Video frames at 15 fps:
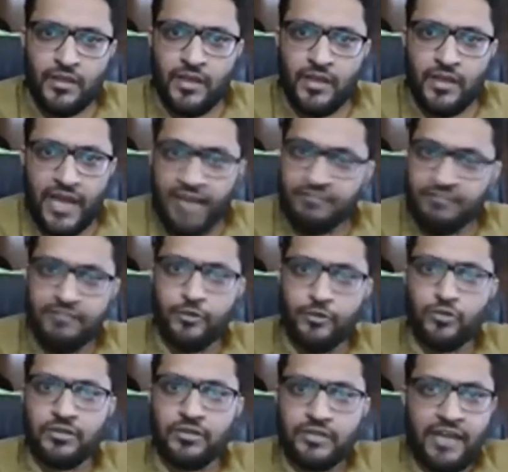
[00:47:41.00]
I have given
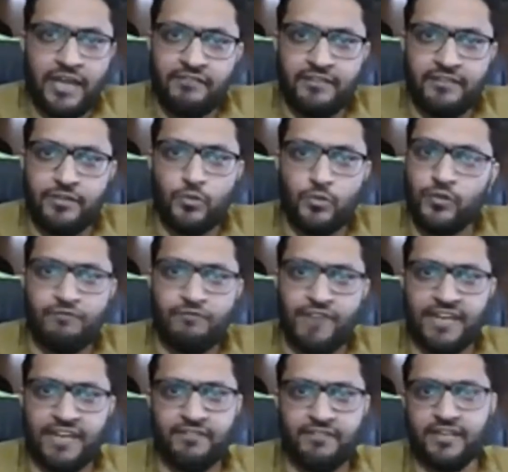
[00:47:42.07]
you the I have given you a
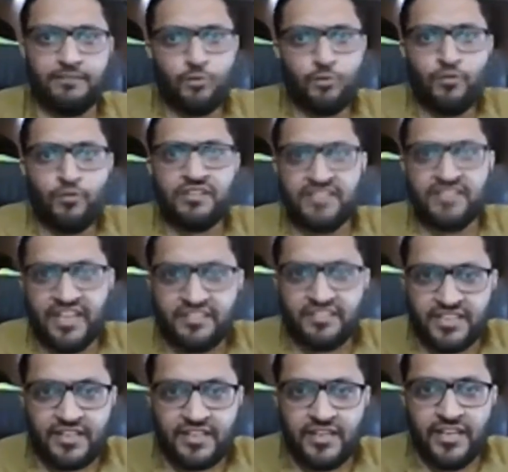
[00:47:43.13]
very very proven
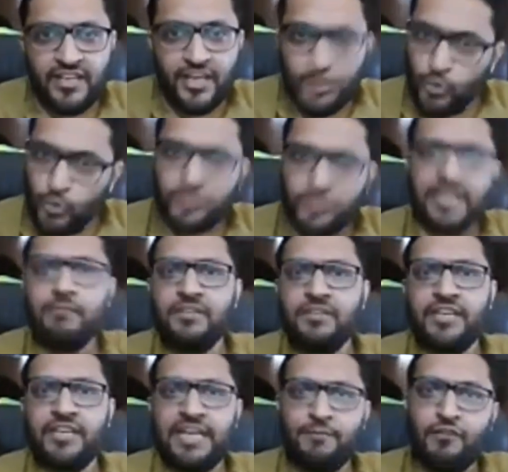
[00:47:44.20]
statistic. You tell me
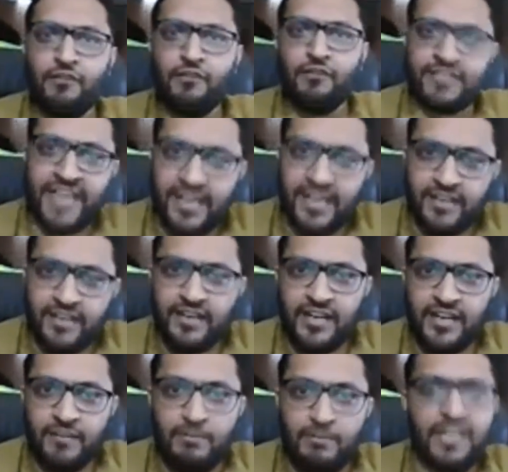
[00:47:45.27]
the name of 10
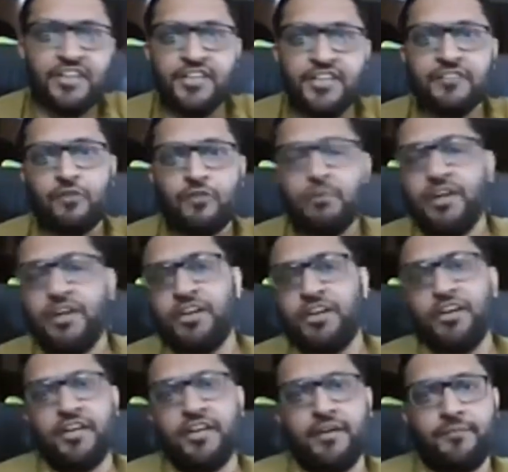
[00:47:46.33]
billionaires from day
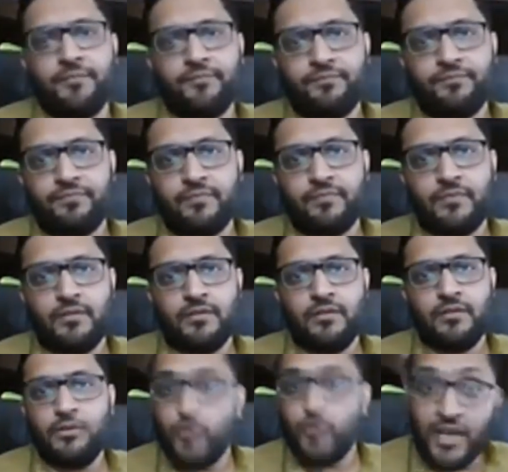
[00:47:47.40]
trading.
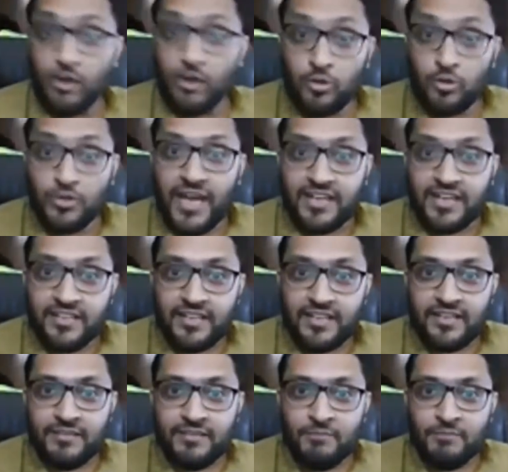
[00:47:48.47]
You cannot do that
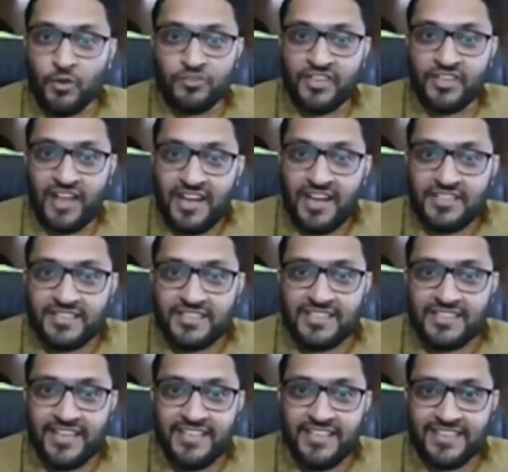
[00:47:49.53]
because there aren't
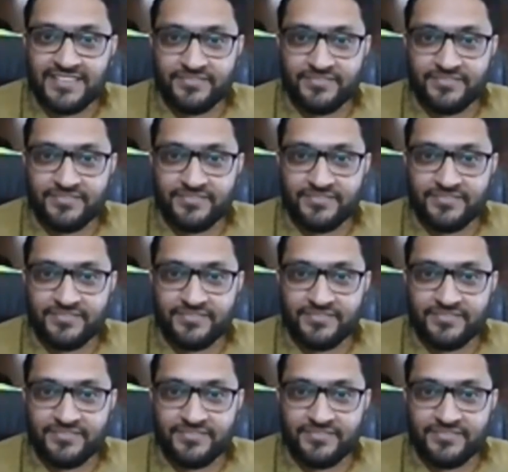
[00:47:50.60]
any.